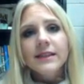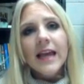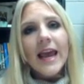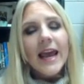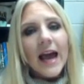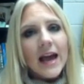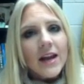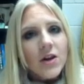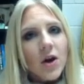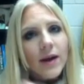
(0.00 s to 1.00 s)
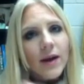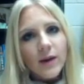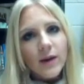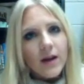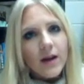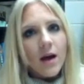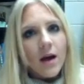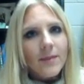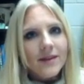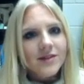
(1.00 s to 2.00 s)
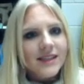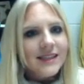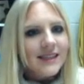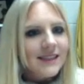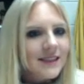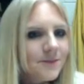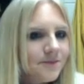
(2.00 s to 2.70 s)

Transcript: Hey, I know how to write a compound sentence.